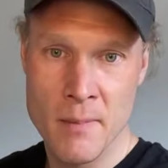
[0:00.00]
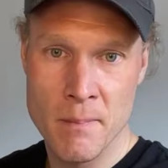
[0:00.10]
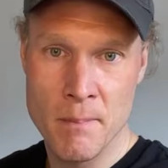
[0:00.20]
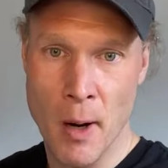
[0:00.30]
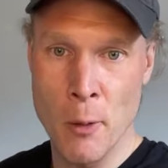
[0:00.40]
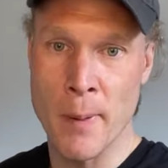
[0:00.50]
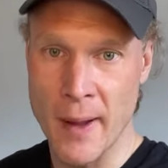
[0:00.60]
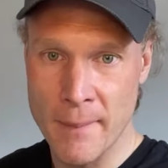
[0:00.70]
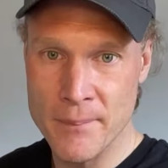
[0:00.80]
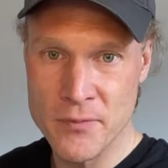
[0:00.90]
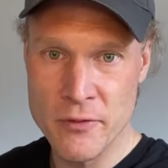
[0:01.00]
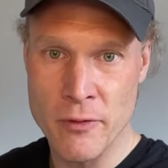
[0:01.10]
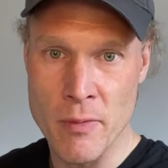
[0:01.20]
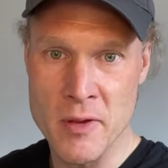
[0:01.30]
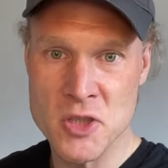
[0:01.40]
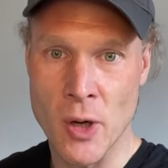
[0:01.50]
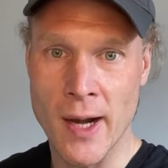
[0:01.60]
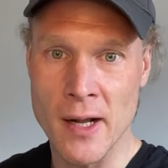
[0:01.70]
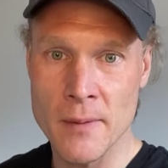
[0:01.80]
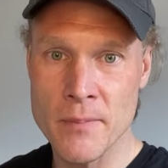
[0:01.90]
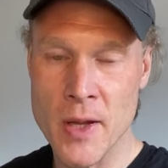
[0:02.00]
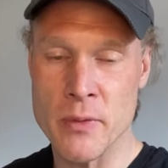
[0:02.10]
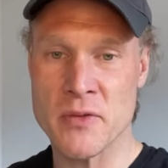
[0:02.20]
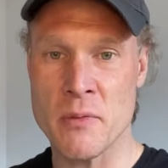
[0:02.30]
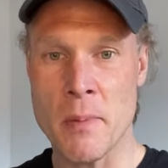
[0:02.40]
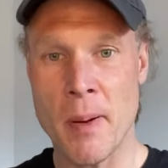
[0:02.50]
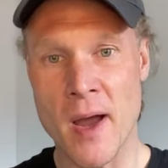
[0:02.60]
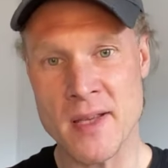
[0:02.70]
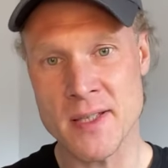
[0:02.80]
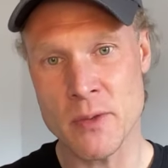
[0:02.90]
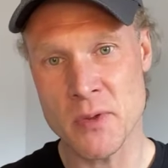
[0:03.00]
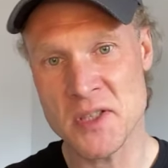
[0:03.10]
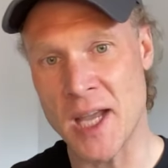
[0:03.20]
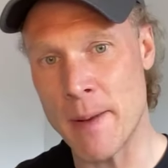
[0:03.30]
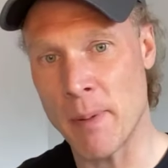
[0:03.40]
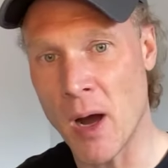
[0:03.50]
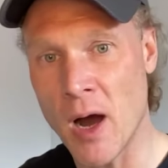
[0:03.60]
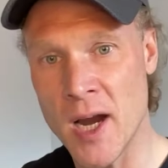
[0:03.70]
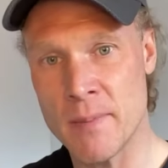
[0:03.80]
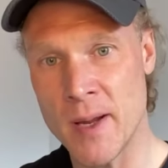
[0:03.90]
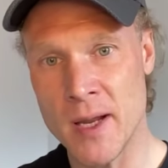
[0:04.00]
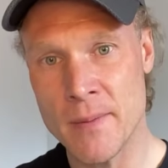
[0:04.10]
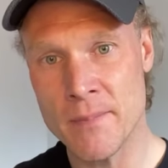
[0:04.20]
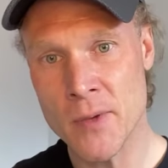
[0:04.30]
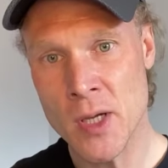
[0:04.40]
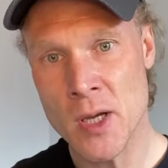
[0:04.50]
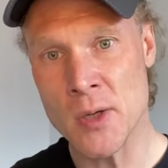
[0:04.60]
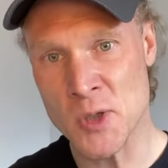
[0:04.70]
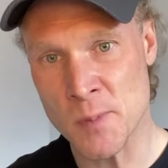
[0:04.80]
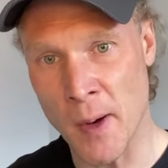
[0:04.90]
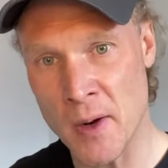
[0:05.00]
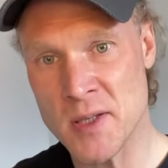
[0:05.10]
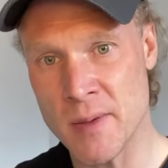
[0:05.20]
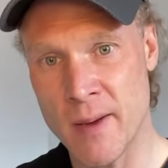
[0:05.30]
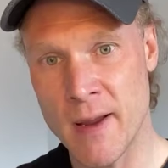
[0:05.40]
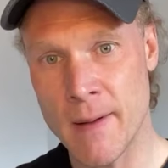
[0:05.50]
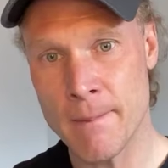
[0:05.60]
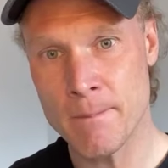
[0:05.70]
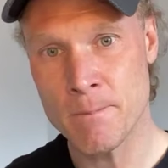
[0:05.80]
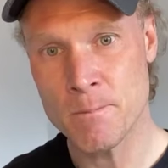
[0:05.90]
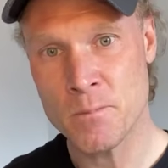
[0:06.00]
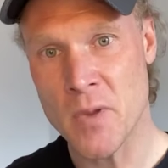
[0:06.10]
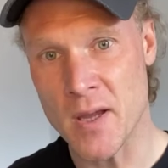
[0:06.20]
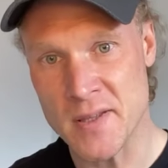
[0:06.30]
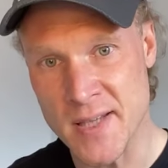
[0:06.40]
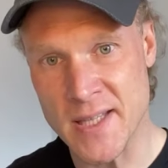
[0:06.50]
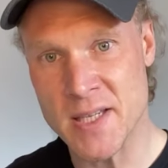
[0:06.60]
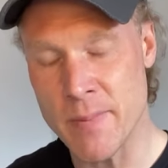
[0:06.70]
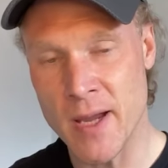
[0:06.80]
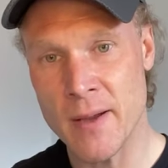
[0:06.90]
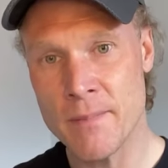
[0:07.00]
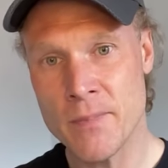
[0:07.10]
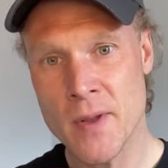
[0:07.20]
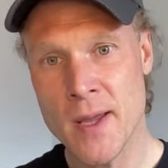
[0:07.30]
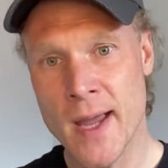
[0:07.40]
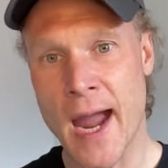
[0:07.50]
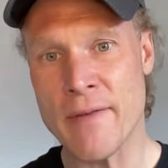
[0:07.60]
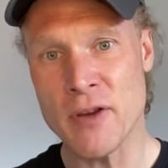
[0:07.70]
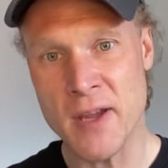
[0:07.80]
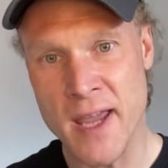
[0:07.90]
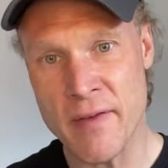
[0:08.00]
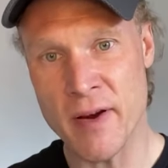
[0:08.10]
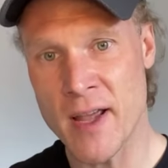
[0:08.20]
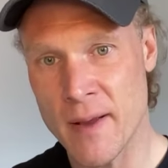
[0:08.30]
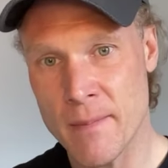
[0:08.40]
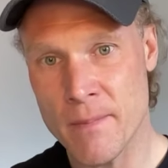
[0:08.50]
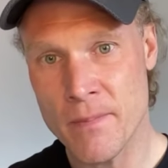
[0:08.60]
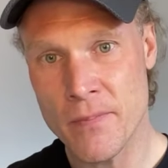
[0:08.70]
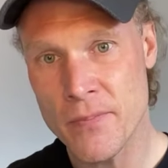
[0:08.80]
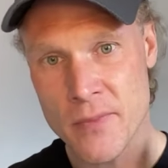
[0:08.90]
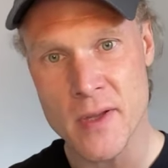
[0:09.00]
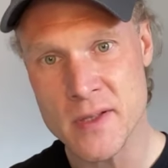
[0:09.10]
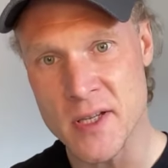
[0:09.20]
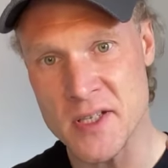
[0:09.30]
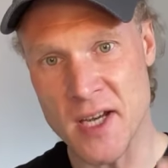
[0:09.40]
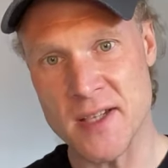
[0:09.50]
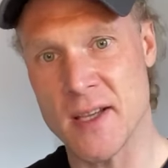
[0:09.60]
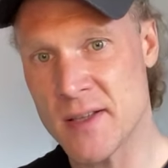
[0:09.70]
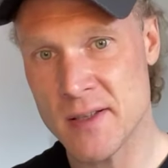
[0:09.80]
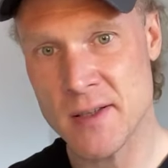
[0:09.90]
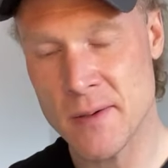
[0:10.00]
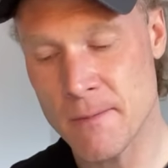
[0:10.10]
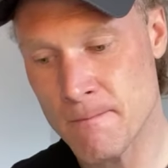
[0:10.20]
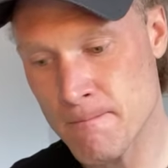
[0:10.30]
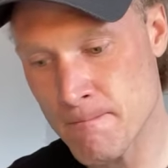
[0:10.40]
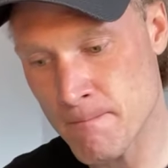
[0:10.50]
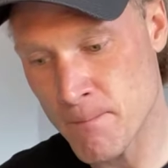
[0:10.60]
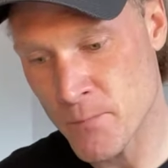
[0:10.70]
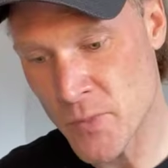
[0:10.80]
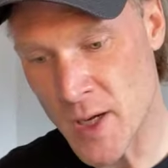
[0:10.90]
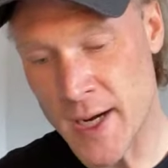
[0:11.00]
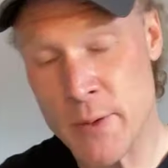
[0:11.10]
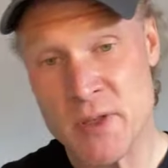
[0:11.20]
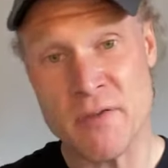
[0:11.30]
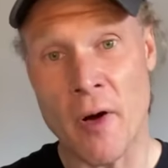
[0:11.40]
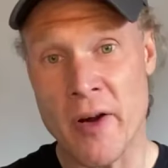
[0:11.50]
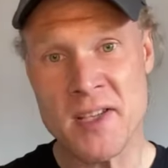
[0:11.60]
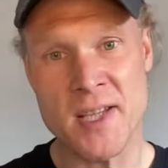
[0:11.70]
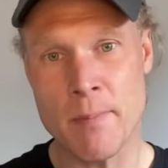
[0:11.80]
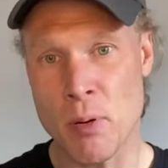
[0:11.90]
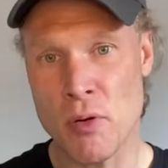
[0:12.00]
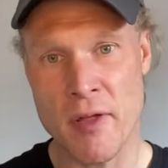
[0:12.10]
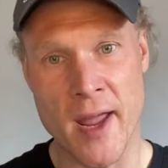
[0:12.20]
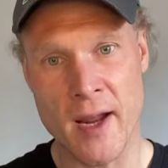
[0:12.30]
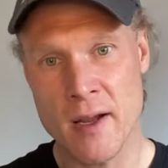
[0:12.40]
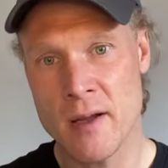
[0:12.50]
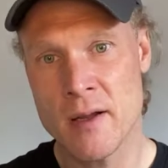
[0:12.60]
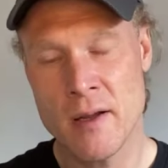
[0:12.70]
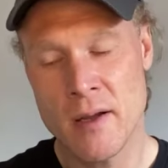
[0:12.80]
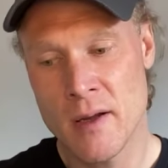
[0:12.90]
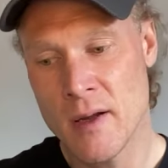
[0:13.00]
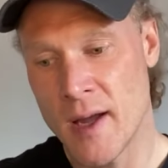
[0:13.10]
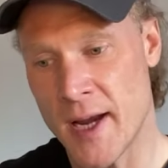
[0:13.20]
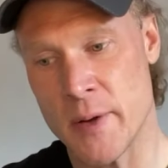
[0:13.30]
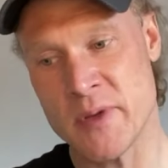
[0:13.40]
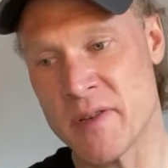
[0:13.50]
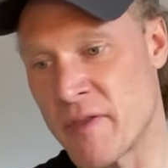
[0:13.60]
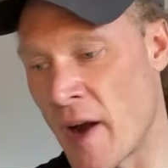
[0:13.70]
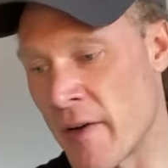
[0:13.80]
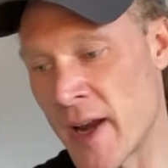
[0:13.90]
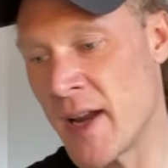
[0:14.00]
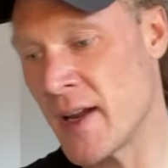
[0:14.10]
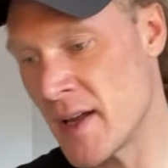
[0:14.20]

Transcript: pulpit, from the trainer. It was from the person that was sat behind me, who spoke to me and said to me, "Have you given it to Jesus?" And it was a very simple thing, and it was a very